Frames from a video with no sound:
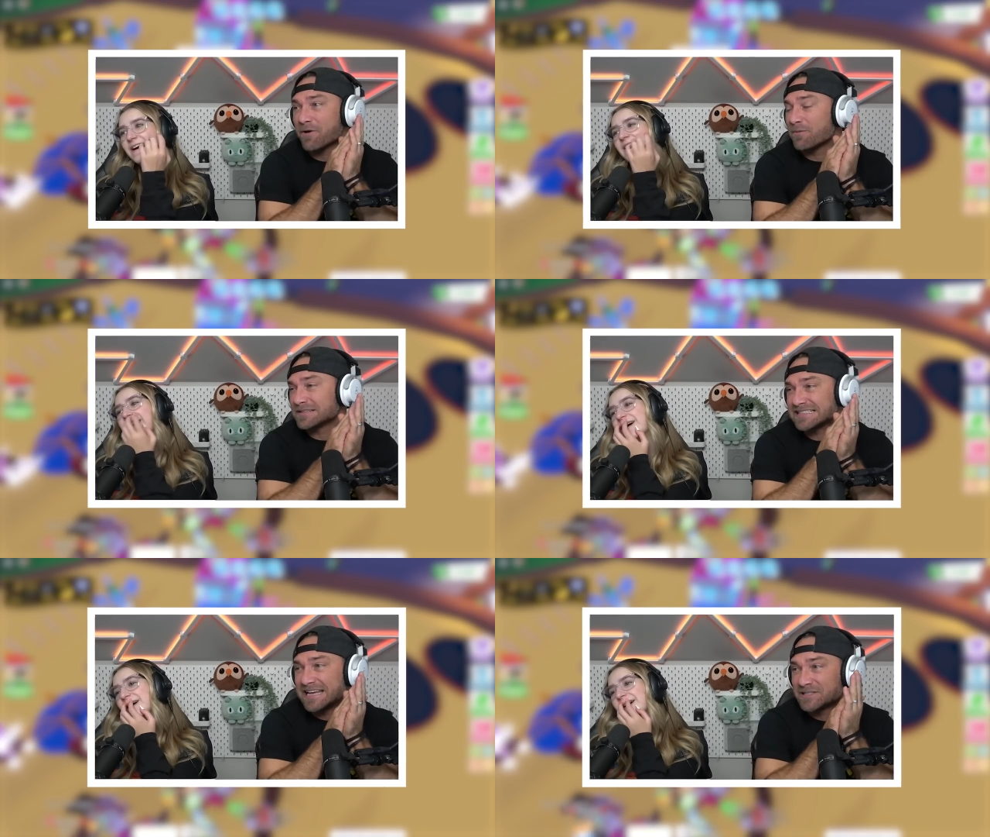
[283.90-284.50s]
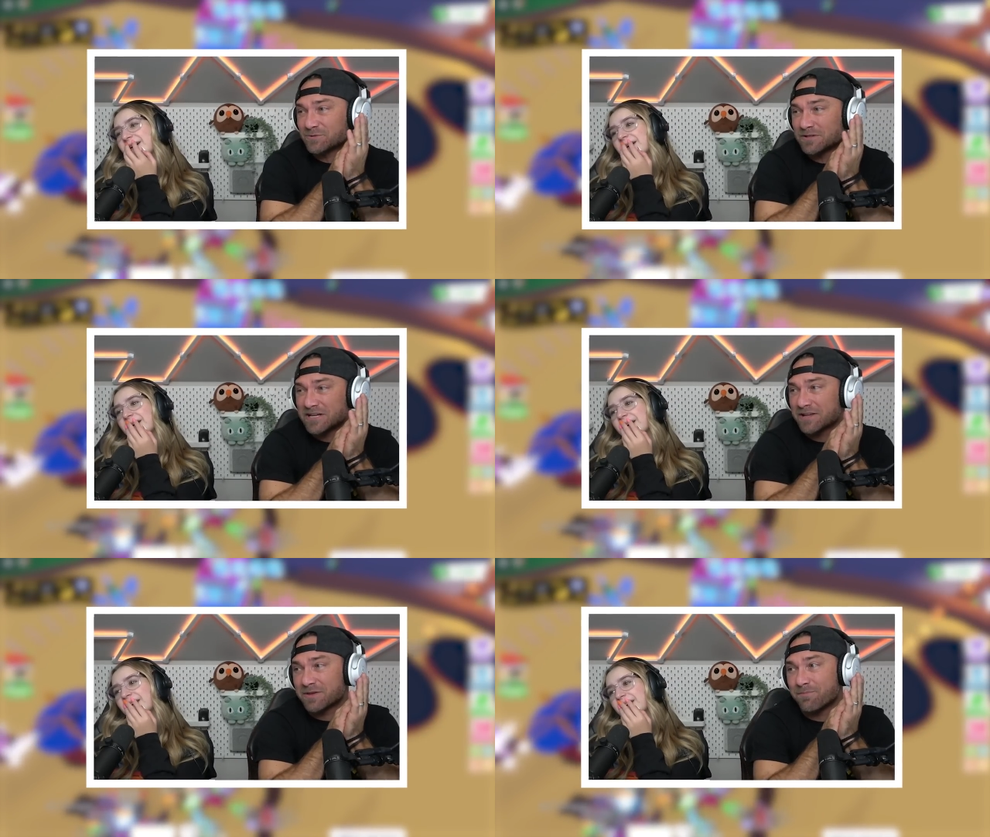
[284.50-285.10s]
Speaker 1: I'd almost say switch
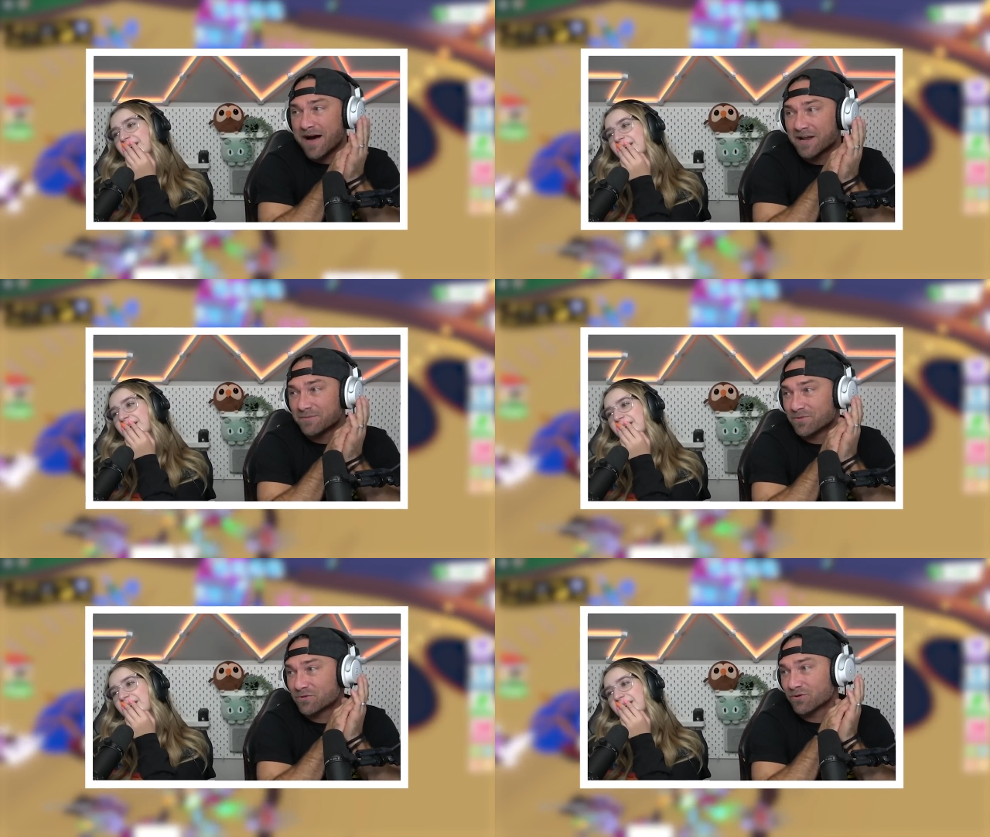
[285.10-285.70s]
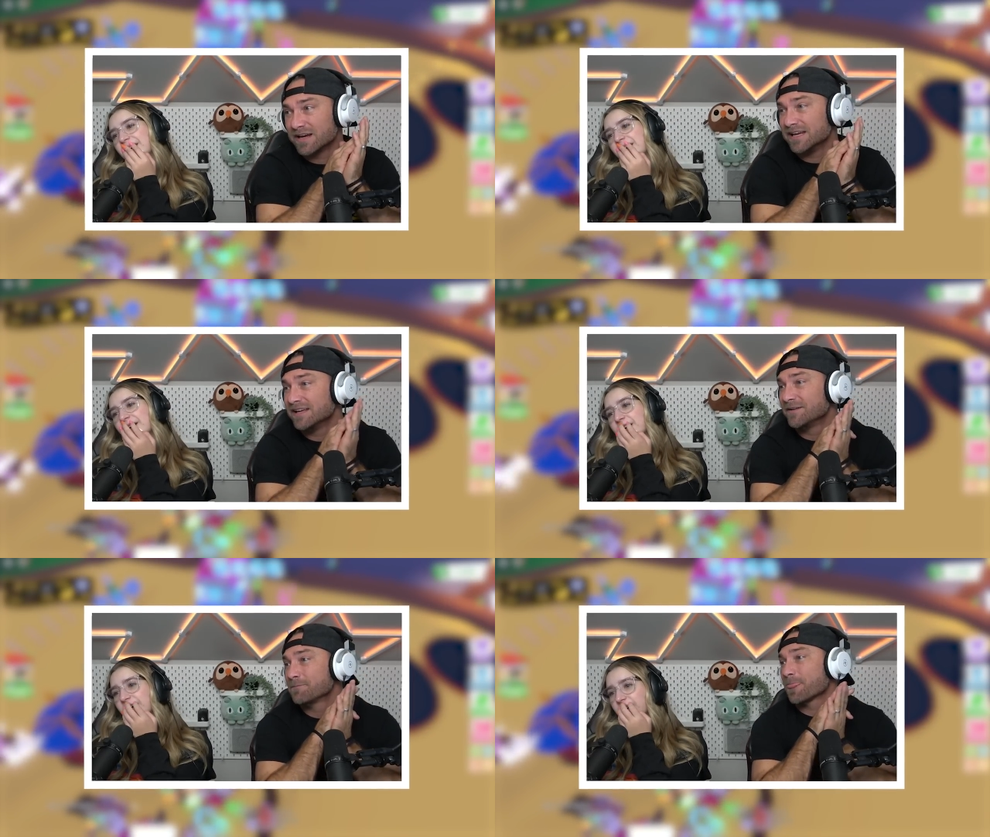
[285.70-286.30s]
out the bottom 3,
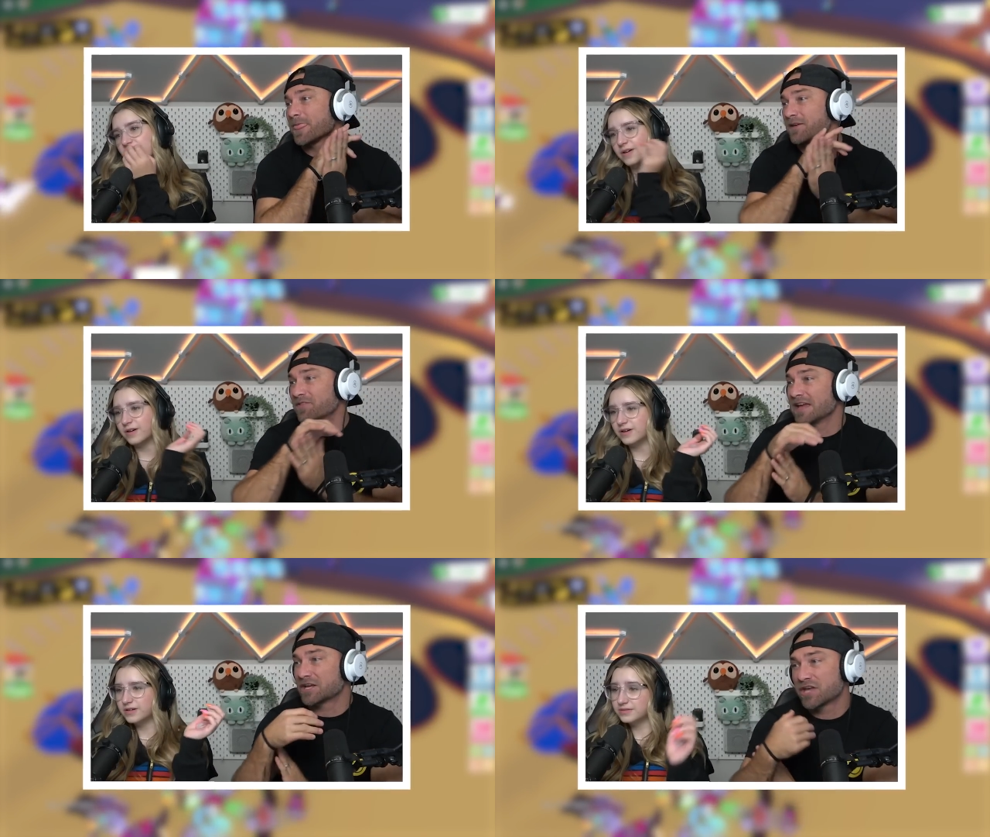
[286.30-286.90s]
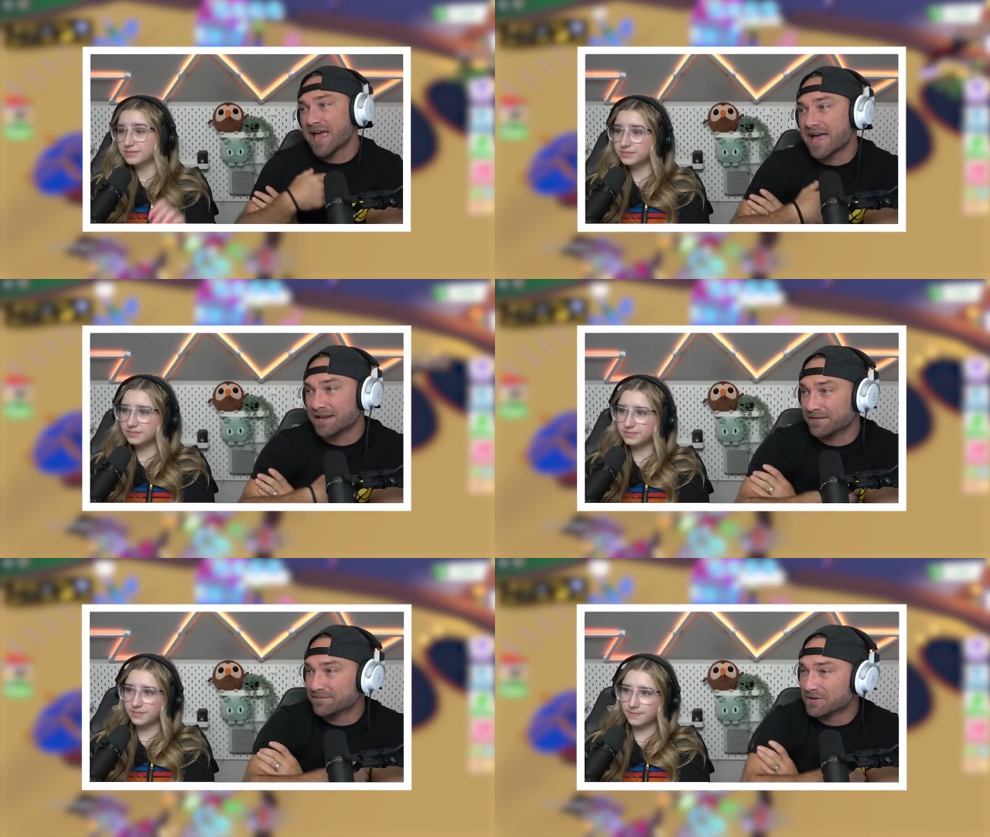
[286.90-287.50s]
if they
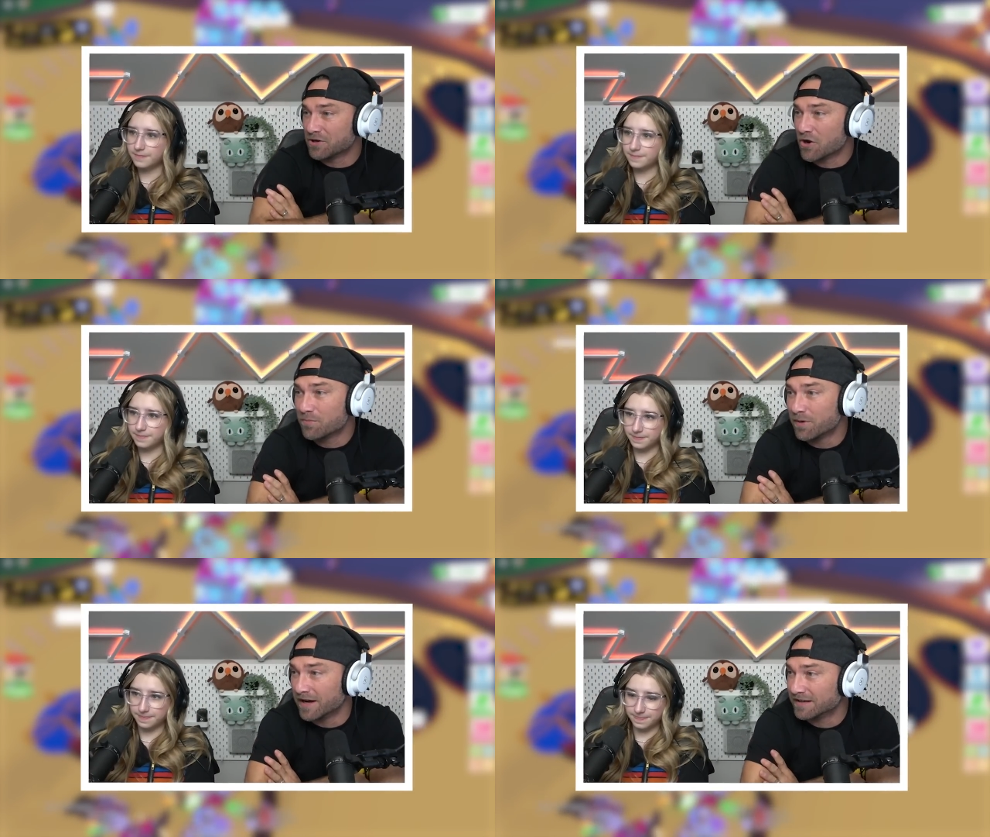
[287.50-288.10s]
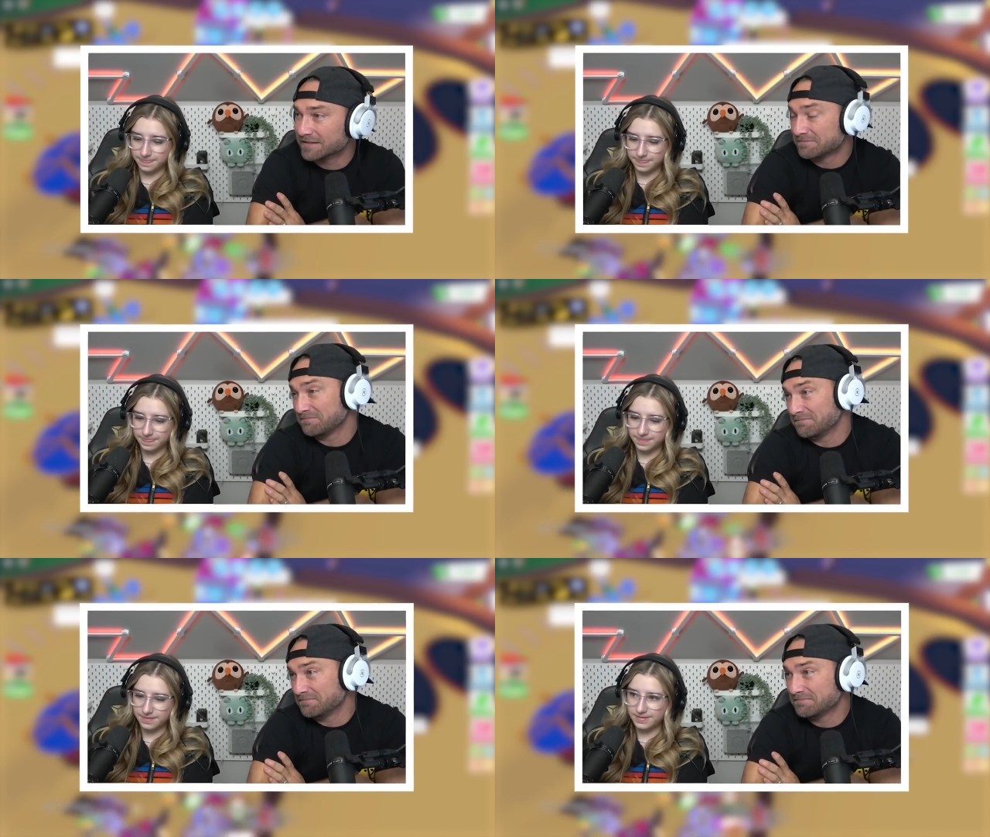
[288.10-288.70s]
can, you know. But
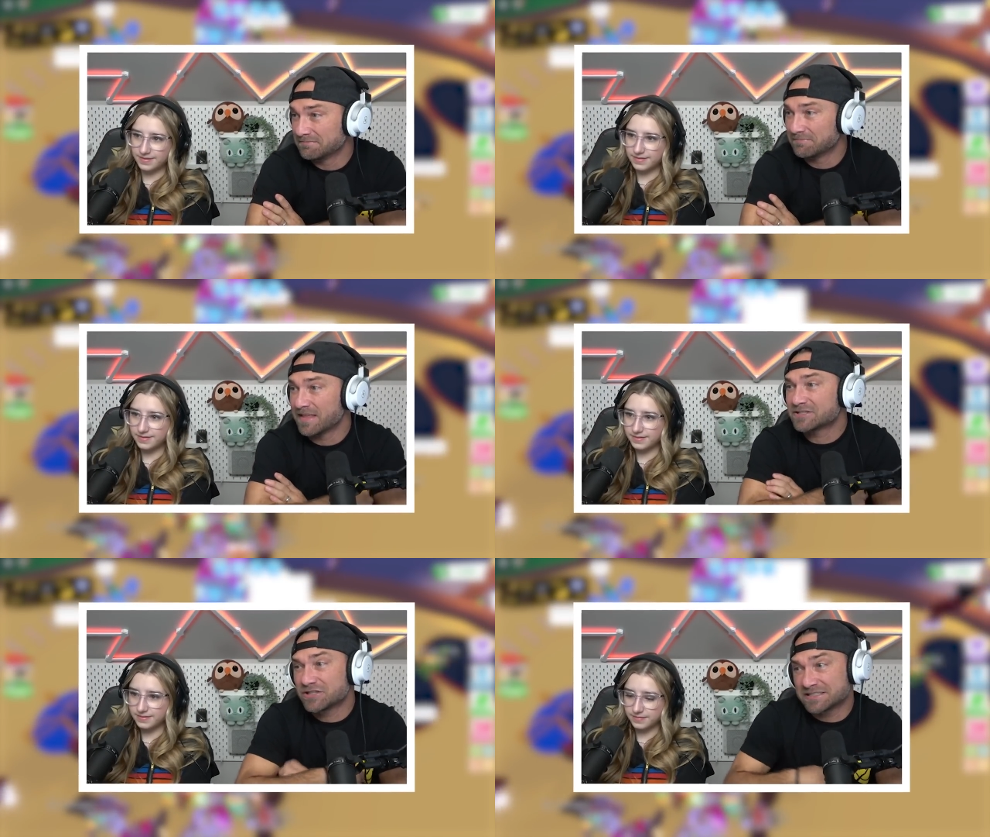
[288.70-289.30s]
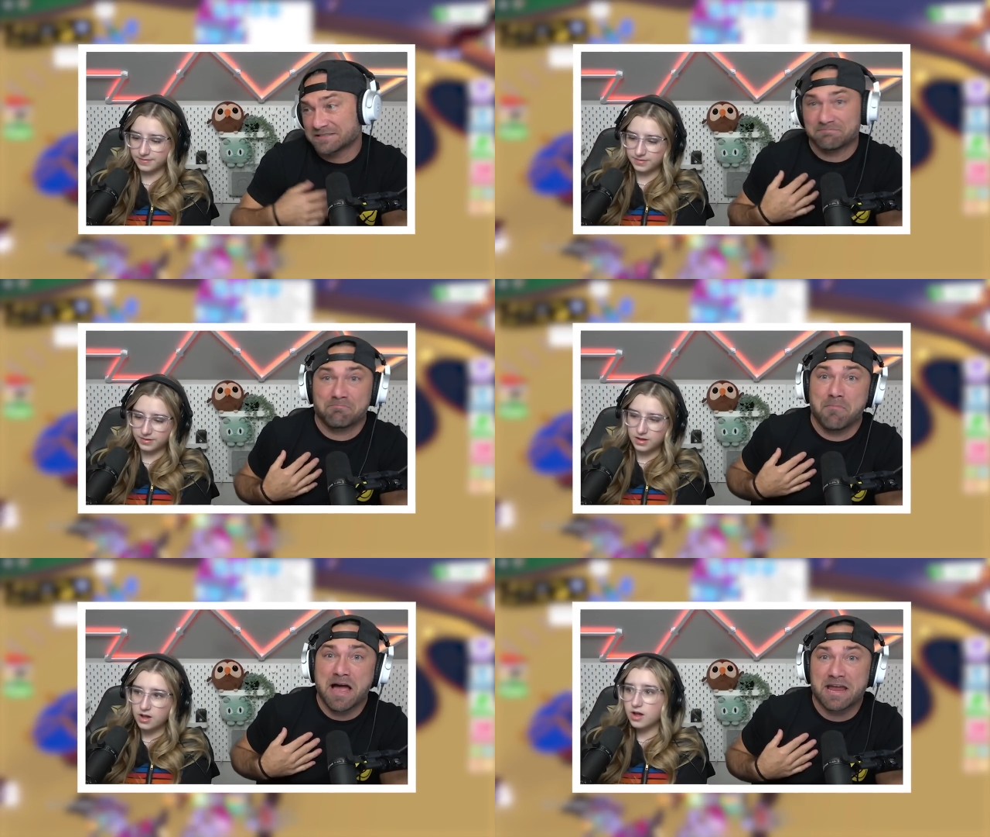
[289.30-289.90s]
that's just
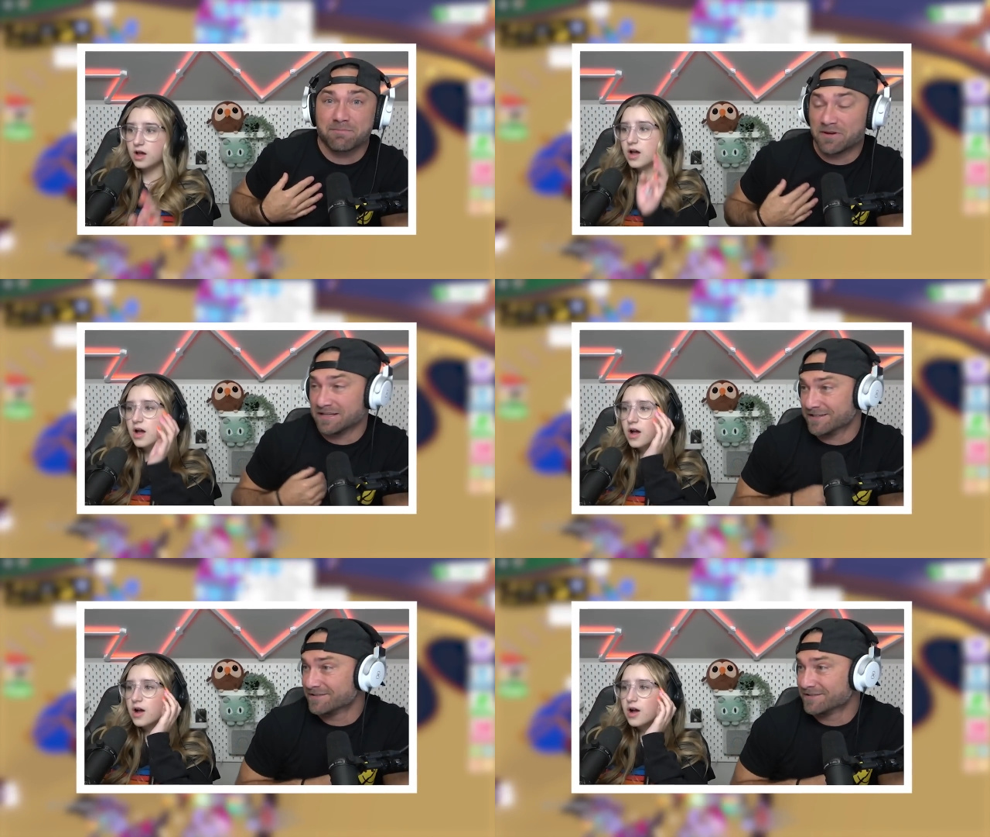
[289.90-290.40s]
my opinion.